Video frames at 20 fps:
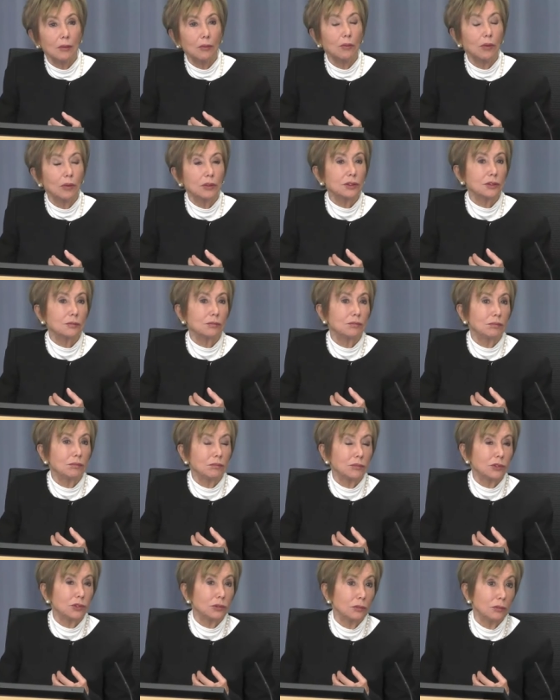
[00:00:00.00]
was,
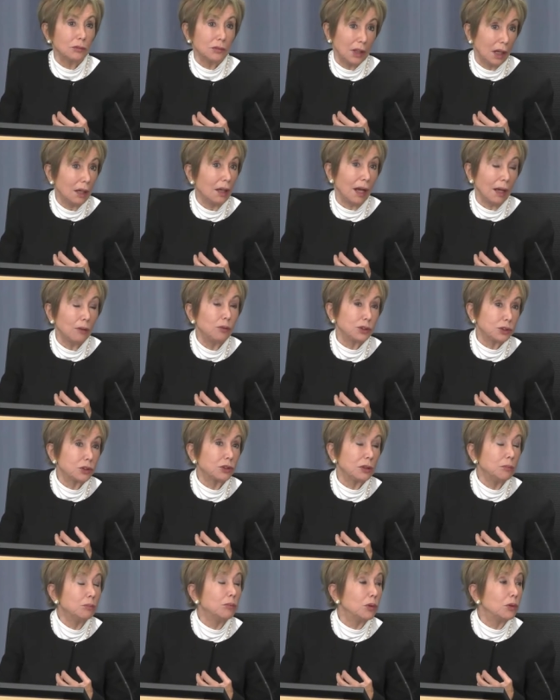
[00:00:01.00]
yeah, I was
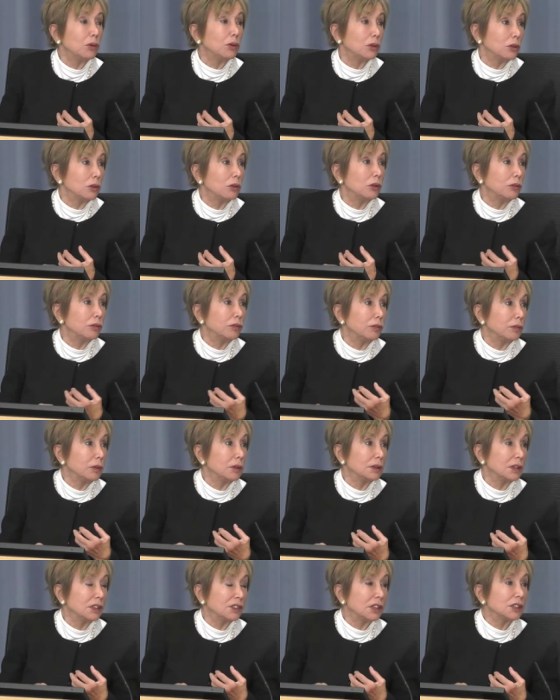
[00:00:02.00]
talking more of
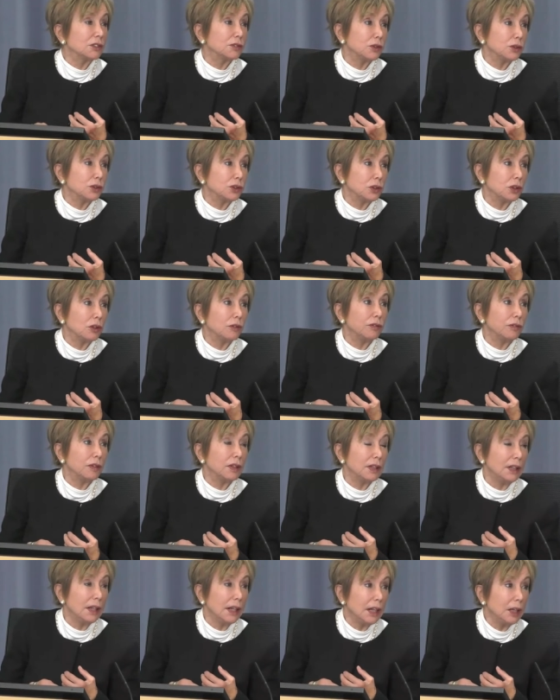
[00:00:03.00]
the transfusion of
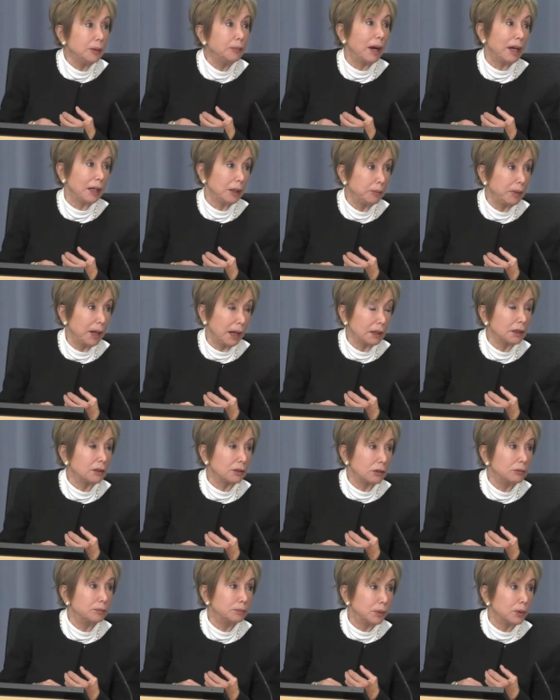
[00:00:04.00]
labile blood
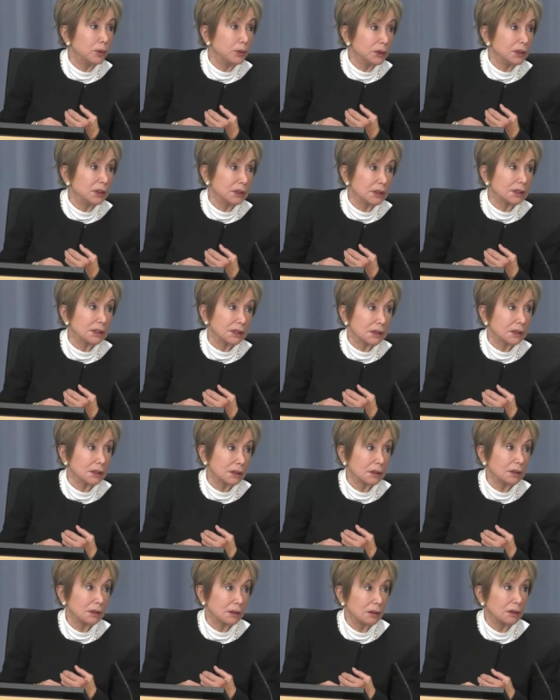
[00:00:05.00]
components.
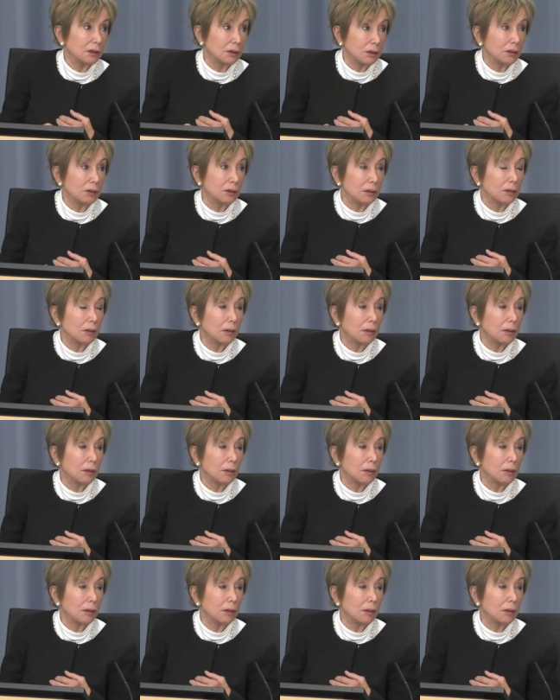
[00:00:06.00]
You know.